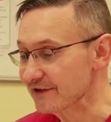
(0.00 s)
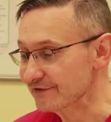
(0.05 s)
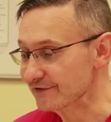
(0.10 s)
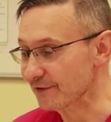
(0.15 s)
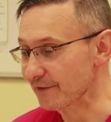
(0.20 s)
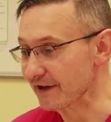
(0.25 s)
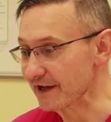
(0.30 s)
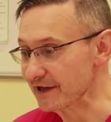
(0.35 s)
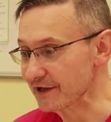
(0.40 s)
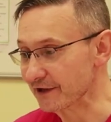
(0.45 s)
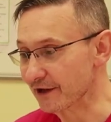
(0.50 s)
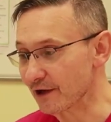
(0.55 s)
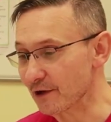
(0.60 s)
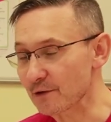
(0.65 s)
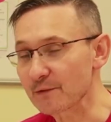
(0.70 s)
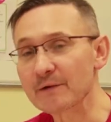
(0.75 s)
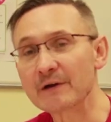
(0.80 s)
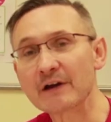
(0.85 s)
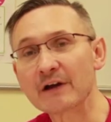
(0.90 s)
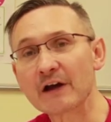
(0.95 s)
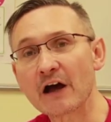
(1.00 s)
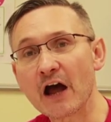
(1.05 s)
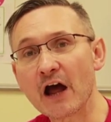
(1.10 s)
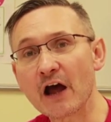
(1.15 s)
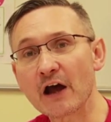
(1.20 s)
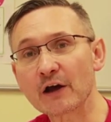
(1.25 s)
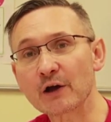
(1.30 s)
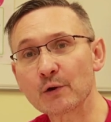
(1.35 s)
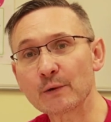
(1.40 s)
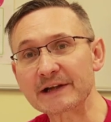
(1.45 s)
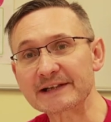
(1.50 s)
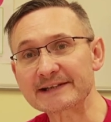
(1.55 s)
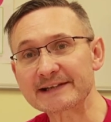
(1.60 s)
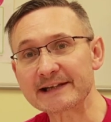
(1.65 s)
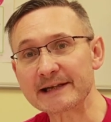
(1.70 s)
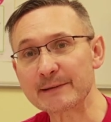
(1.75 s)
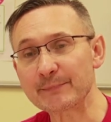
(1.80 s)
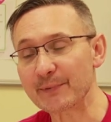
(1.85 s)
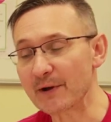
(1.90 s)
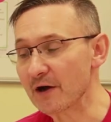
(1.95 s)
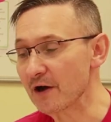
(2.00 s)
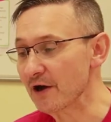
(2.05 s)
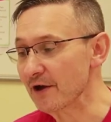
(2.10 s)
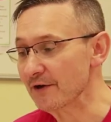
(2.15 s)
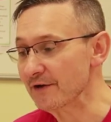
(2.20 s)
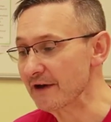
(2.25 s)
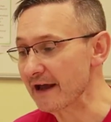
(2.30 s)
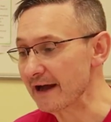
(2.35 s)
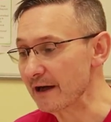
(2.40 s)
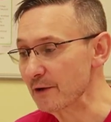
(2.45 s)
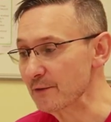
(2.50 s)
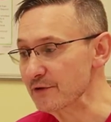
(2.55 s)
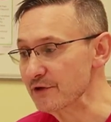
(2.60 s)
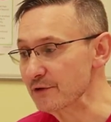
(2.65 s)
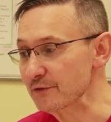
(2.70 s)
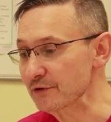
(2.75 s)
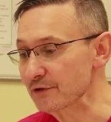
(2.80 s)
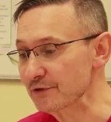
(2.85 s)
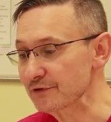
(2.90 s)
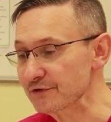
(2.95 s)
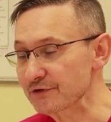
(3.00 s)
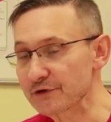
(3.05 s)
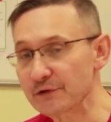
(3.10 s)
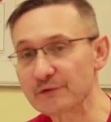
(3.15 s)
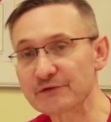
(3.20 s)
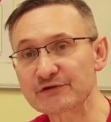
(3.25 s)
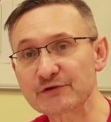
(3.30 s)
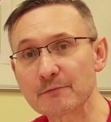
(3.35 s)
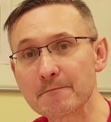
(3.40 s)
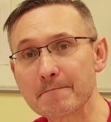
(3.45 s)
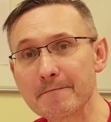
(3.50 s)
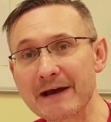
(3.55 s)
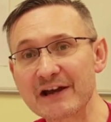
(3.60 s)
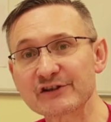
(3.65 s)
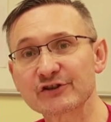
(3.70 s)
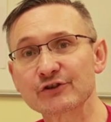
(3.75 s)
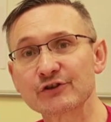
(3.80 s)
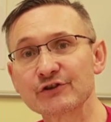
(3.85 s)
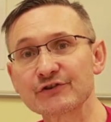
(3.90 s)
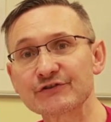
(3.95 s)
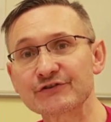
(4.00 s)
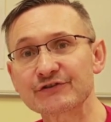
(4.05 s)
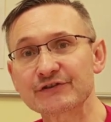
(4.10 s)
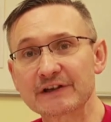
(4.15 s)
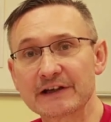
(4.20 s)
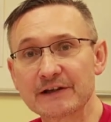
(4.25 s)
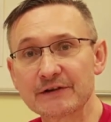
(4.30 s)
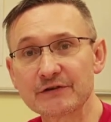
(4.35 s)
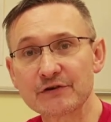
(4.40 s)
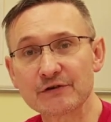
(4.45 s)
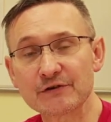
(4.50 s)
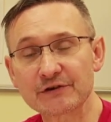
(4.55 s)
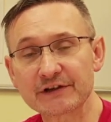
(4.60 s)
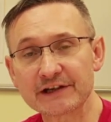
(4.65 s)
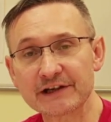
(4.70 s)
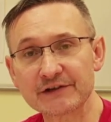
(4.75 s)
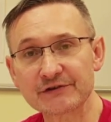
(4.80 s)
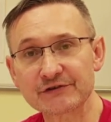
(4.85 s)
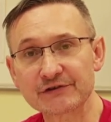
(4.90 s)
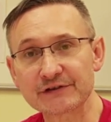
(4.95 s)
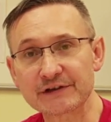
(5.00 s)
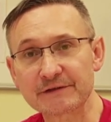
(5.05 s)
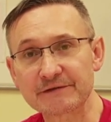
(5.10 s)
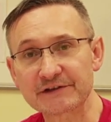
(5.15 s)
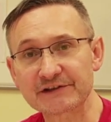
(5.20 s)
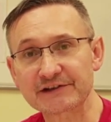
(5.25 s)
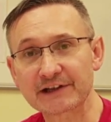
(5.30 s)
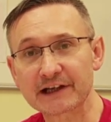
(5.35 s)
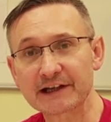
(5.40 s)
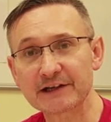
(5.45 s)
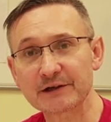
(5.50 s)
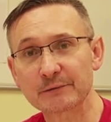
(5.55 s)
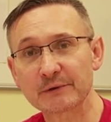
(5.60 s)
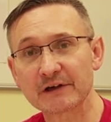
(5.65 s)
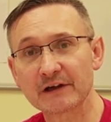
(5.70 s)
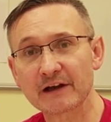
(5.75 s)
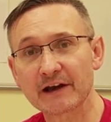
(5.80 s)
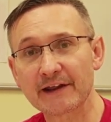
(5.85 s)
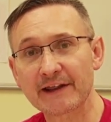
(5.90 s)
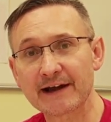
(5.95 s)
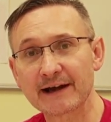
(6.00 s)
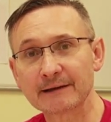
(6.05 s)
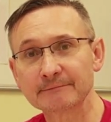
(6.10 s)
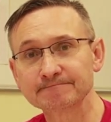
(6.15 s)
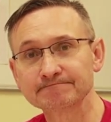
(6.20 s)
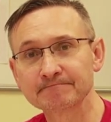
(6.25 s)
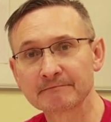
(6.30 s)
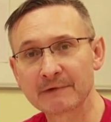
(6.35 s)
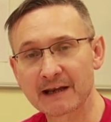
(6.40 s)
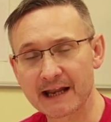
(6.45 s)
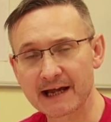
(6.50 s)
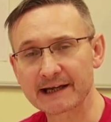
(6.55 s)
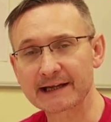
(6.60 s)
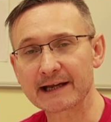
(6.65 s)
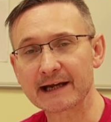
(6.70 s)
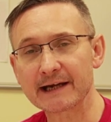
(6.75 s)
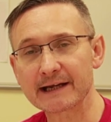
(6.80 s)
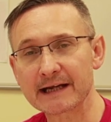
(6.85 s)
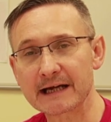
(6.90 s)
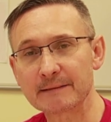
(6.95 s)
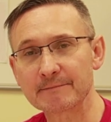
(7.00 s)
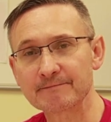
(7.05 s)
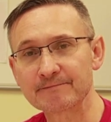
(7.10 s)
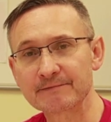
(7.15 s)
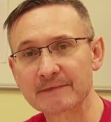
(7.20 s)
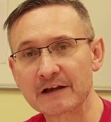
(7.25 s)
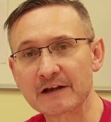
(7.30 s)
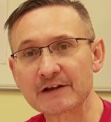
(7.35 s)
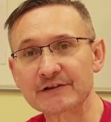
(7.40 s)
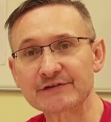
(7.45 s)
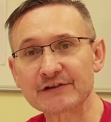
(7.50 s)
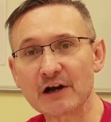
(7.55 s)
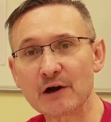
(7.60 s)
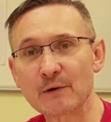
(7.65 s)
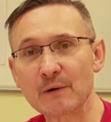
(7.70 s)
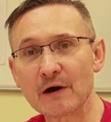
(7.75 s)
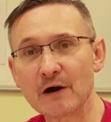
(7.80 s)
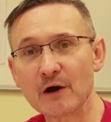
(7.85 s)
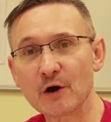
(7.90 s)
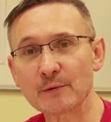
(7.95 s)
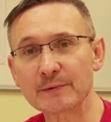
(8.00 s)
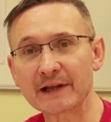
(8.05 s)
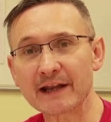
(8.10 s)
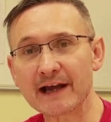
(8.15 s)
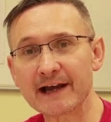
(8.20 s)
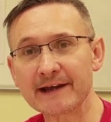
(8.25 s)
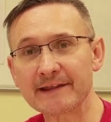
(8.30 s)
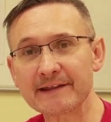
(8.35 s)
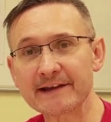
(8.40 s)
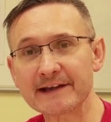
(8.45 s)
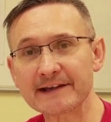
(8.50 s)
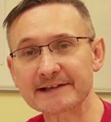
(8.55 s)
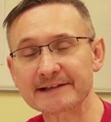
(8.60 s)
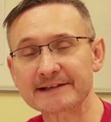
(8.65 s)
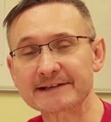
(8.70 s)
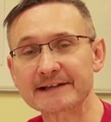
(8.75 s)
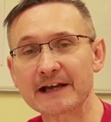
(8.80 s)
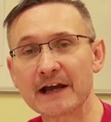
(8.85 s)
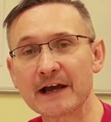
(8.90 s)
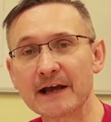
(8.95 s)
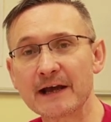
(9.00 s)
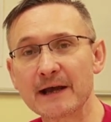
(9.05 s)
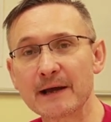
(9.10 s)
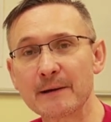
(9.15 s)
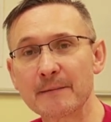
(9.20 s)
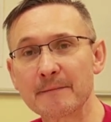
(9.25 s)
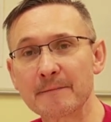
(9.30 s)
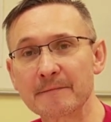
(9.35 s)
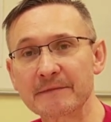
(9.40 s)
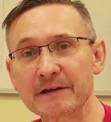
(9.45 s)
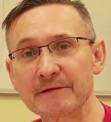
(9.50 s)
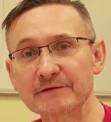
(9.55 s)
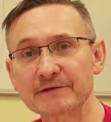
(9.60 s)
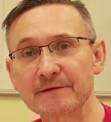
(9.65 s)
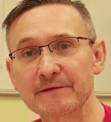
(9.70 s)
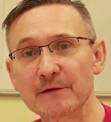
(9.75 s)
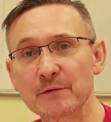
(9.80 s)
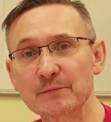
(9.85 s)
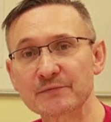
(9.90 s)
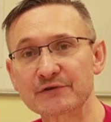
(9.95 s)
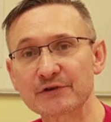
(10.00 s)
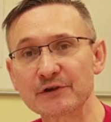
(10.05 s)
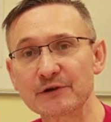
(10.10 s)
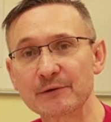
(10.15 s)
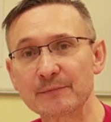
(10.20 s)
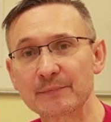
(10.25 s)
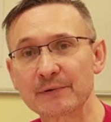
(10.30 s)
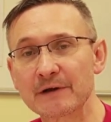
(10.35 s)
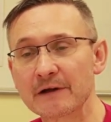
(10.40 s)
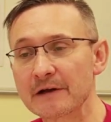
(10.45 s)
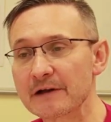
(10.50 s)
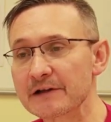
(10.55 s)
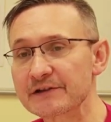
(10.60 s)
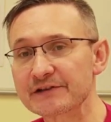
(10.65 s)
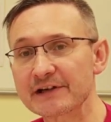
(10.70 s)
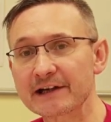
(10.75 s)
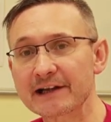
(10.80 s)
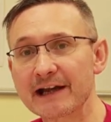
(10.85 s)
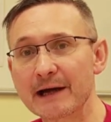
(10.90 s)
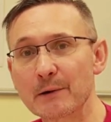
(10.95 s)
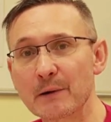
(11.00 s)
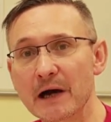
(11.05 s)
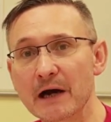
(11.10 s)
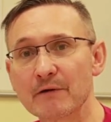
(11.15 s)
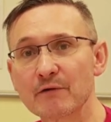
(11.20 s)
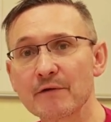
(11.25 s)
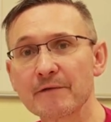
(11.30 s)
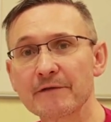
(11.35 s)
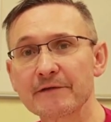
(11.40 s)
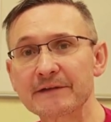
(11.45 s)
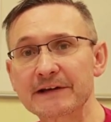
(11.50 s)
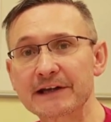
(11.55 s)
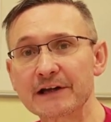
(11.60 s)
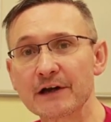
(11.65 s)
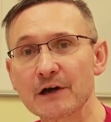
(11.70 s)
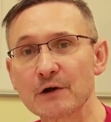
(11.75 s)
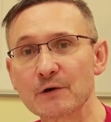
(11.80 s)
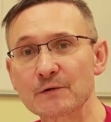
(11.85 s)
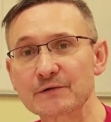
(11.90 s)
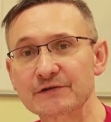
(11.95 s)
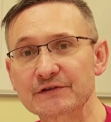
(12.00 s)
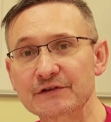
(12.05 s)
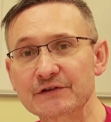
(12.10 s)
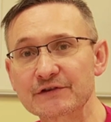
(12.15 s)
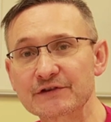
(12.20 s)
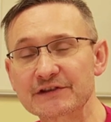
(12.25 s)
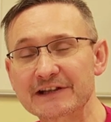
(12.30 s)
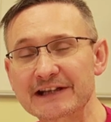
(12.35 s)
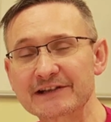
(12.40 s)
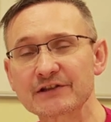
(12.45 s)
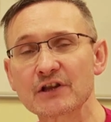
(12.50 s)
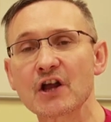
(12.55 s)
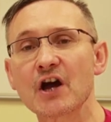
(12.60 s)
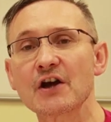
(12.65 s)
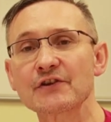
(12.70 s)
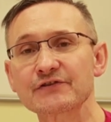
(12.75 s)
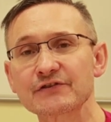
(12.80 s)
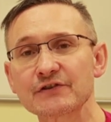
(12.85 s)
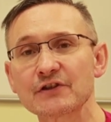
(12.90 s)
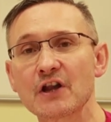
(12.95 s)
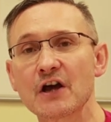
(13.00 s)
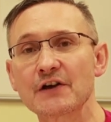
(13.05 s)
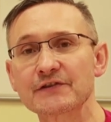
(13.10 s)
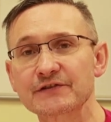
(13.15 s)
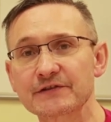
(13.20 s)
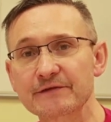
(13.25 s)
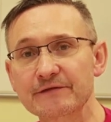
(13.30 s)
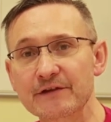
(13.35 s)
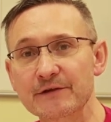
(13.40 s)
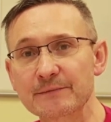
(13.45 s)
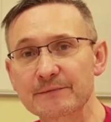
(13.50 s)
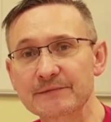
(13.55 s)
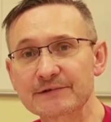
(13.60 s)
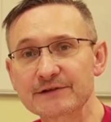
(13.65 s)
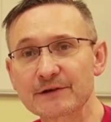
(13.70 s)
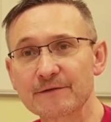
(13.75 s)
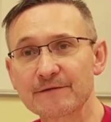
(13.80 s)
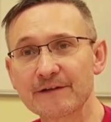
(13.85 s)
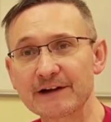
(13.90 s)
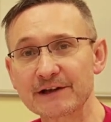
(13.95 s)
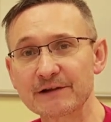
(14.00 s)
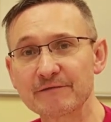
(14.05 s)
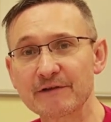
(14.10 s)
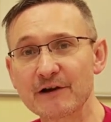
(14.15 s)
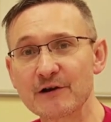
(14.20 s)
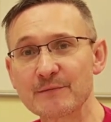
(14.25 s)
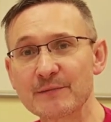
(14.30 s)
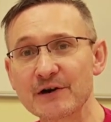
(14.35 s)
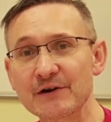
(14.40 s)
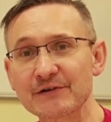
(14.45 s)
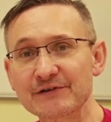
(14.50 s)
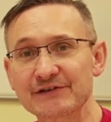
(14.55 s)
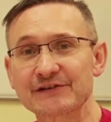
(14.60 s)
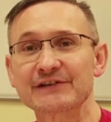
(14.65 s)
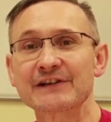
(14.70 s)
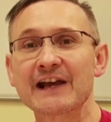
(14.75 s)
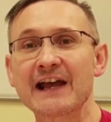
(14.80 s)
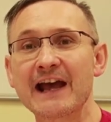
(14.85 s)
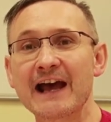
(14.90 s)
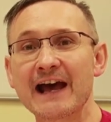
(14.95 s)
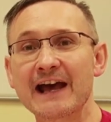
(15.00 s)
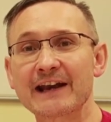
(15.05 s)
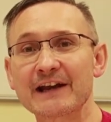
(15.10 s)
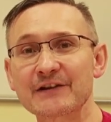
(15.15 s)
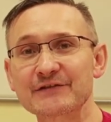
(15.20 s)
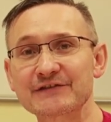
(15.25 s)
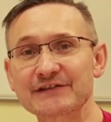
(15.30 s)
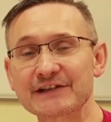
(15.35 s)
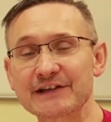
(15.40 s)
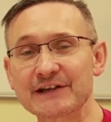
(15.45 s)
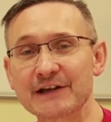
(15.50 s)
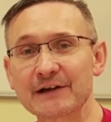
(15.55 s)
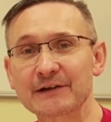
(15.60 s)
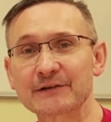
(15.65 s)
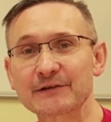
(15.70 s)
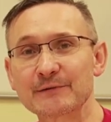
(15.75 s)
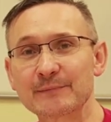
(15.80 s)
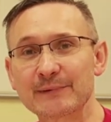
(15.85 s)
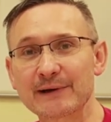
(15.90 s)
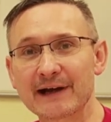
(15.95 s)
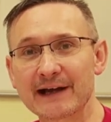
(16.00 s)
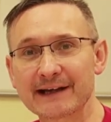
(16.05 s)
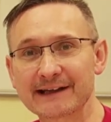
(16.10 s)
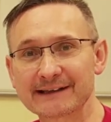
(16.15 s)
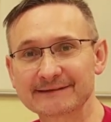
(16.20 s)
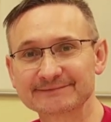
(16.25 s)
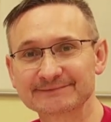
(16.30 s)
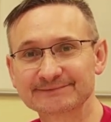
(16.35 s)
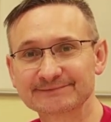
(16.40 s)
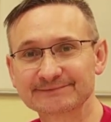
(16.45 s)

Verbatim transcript: So there you go, a quick tip on how you could do some measures in your kitchen if you're still into all of that, like I am. So hope you like this, um, give us a thumbs up, check out our other videos because there's lots and lots of them. So thank you very much and I'll see you, goodbye.